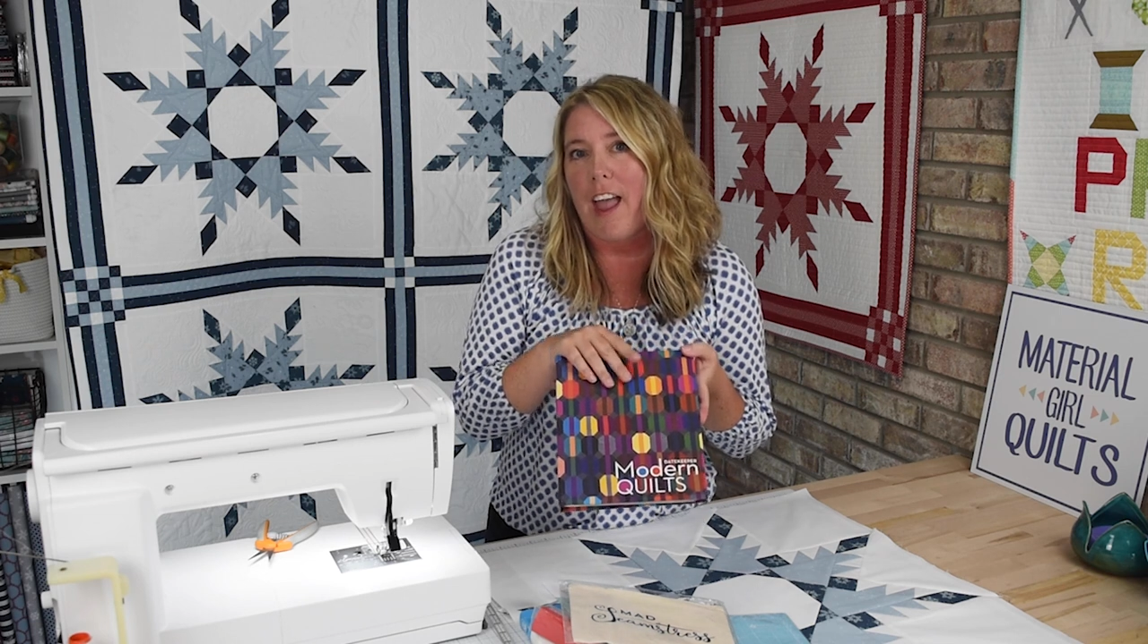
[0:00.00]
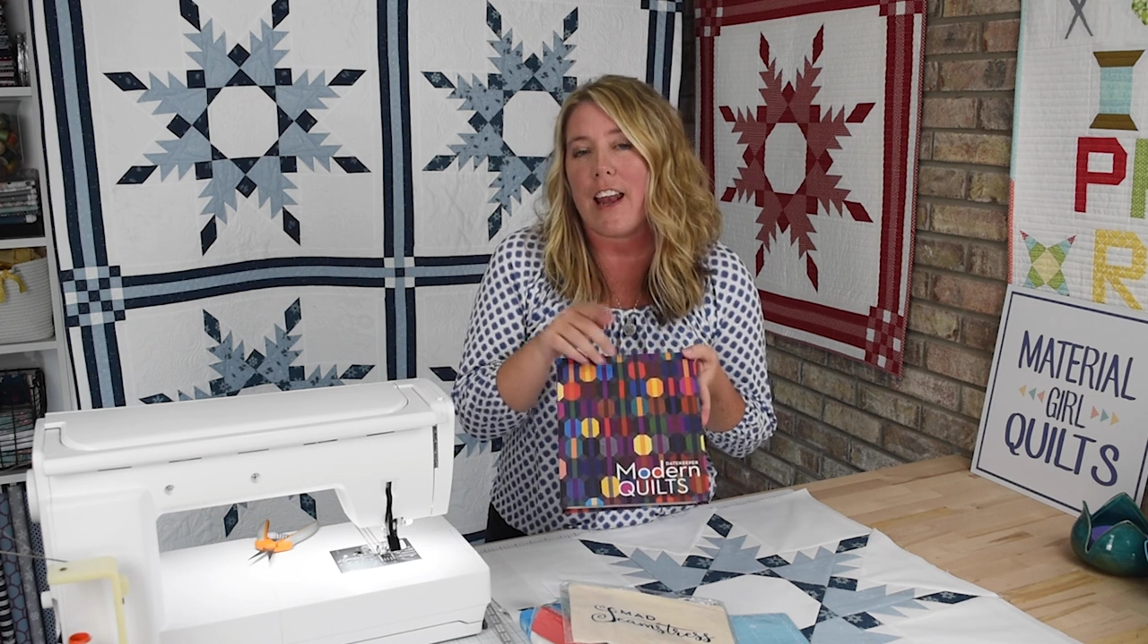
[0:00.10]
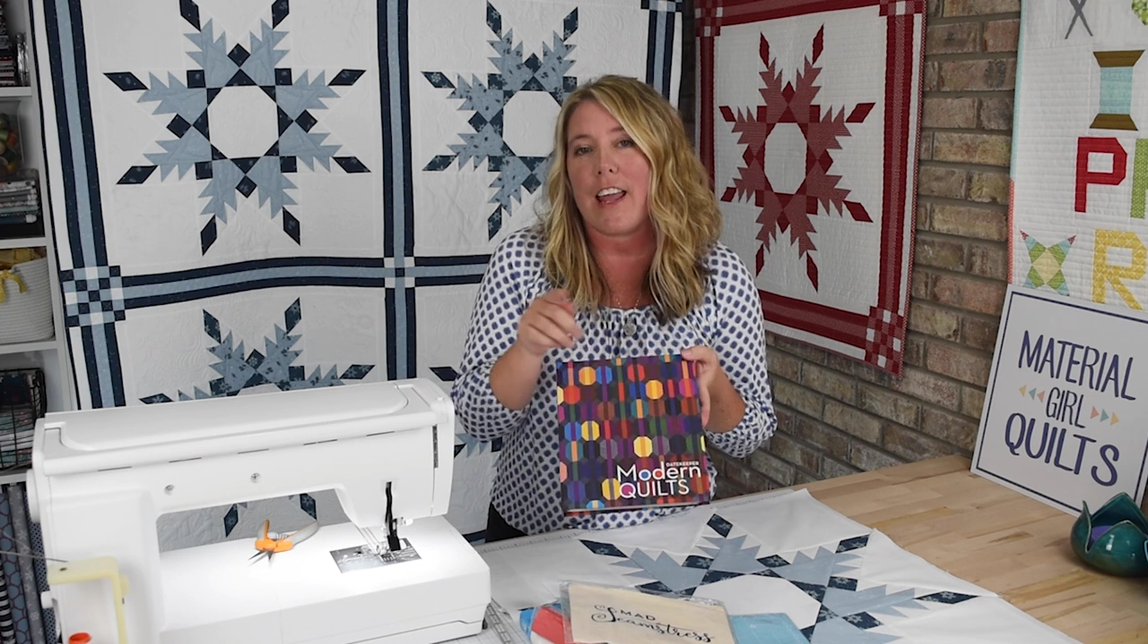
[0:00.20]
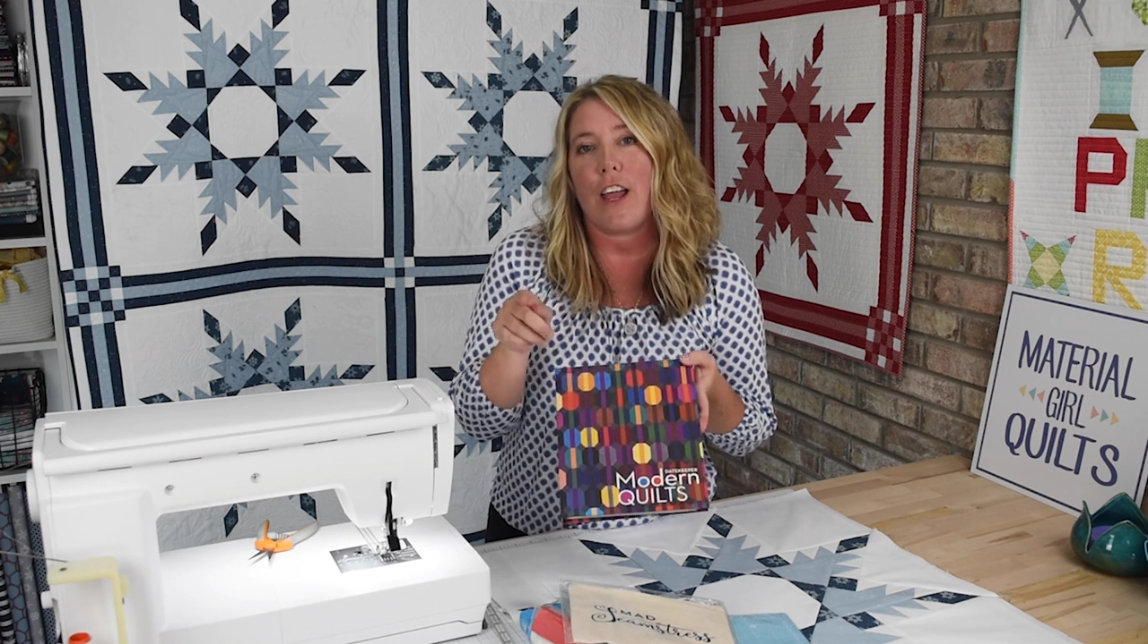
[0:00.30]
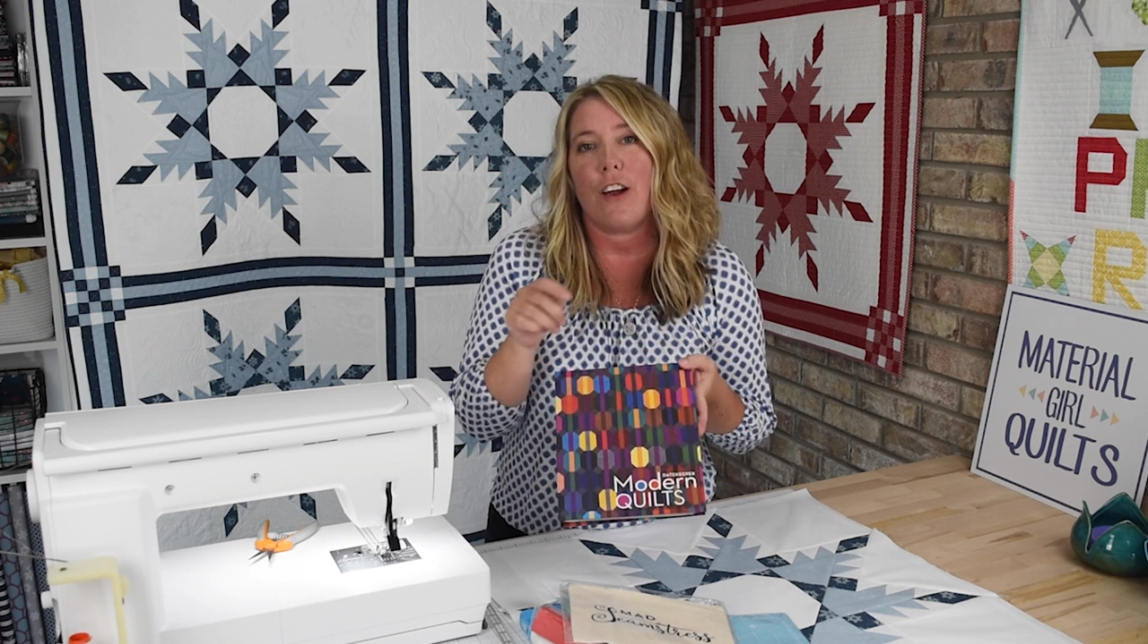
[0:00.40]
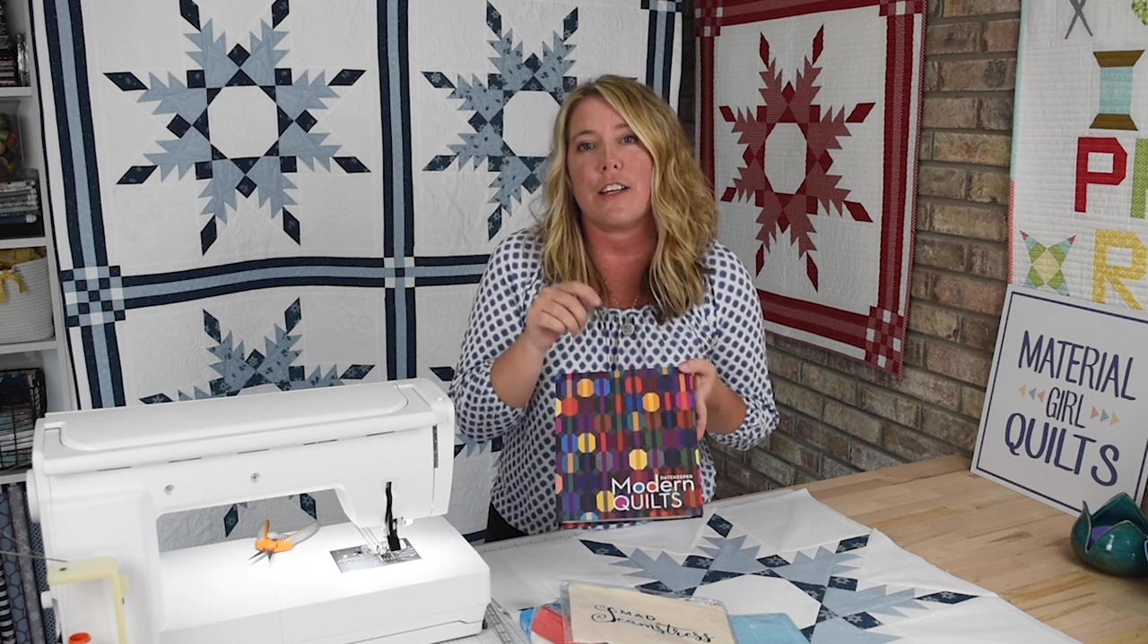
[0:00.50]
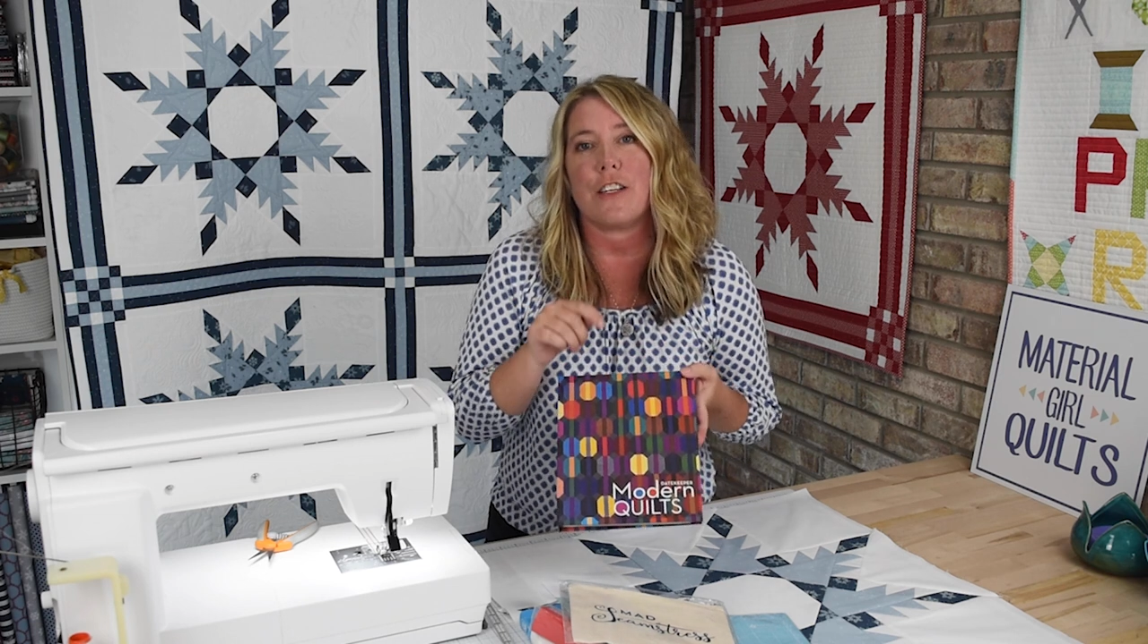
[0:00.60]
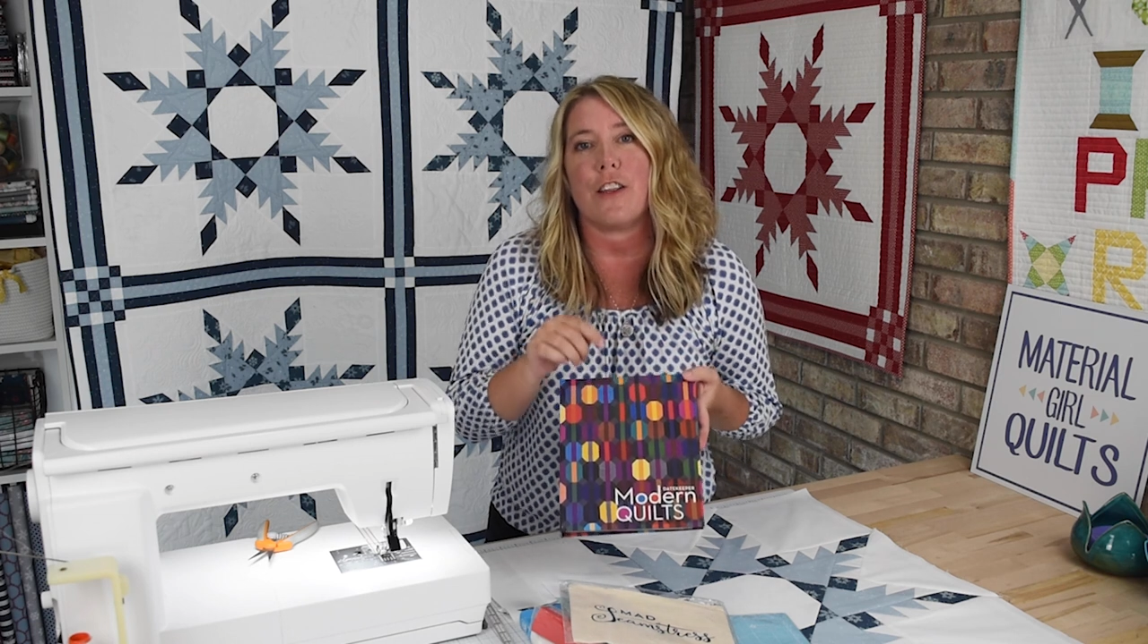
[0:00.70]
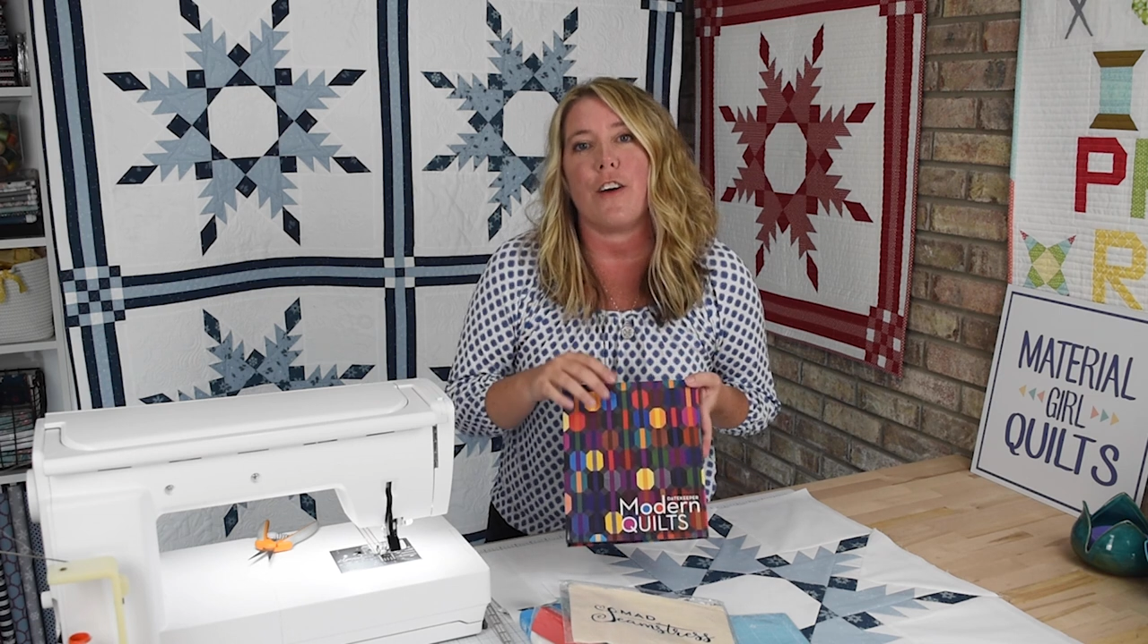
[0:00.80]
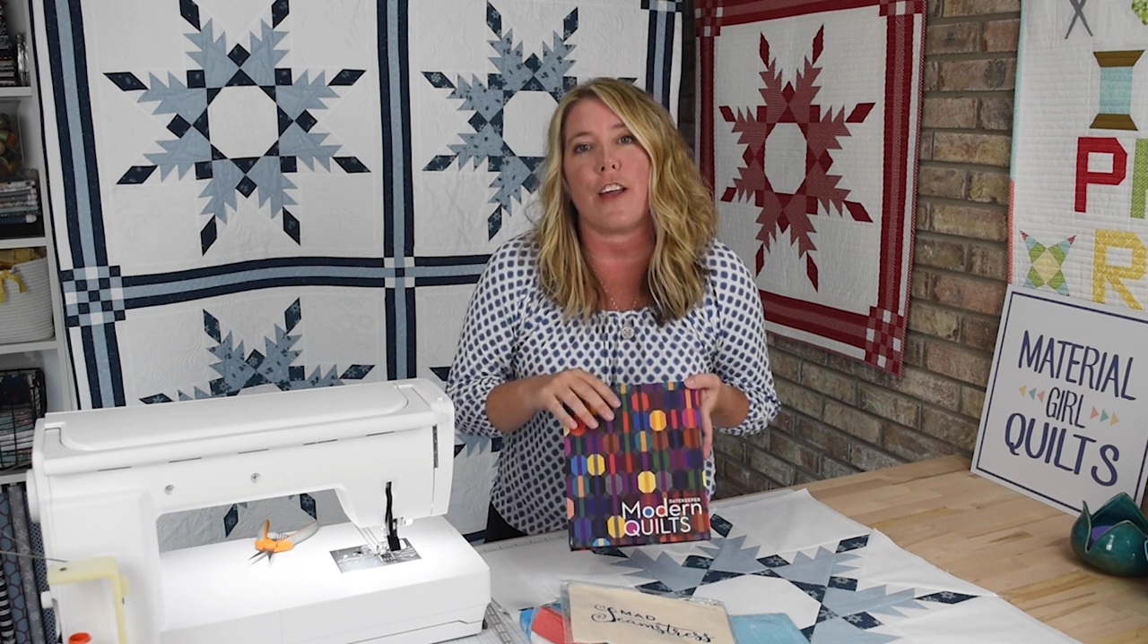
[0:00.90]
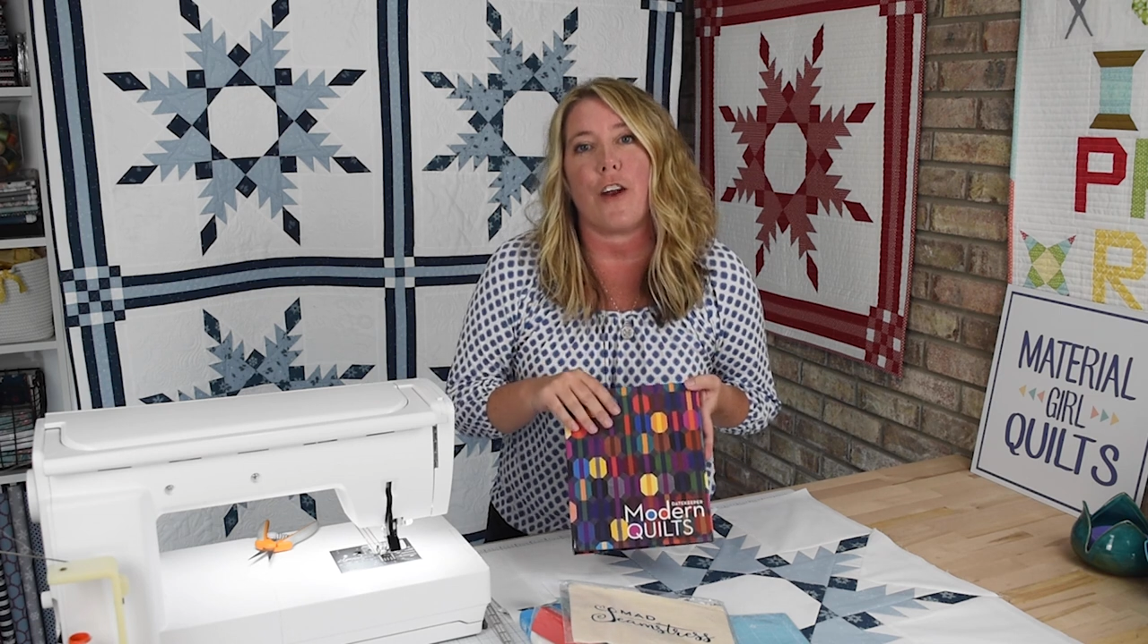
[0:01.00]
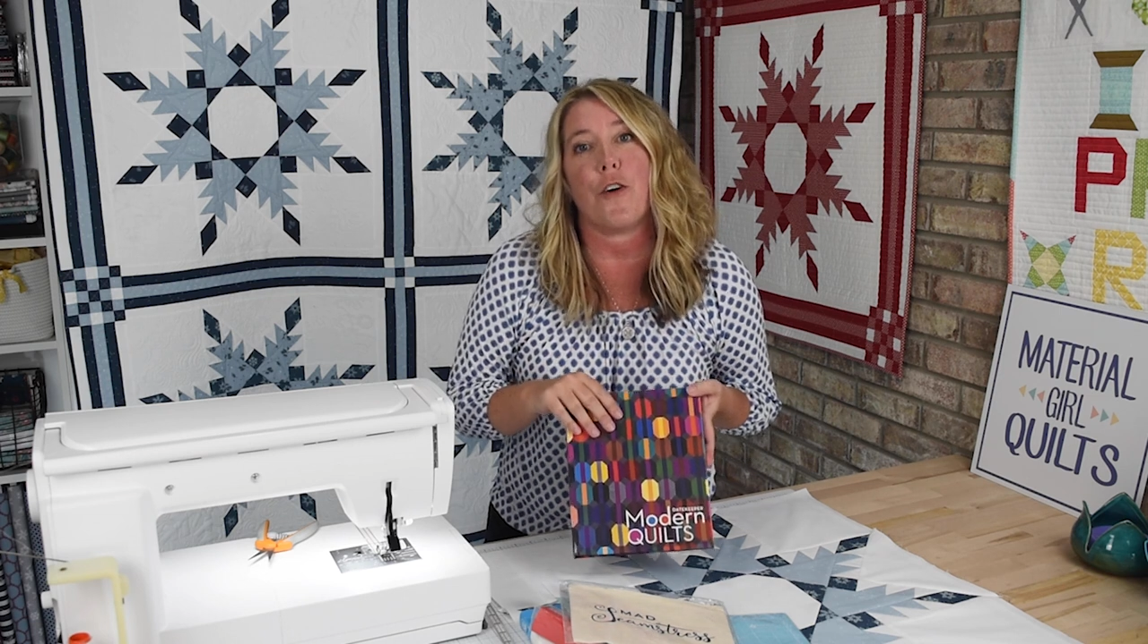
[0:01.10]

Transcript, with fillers: And here is a look at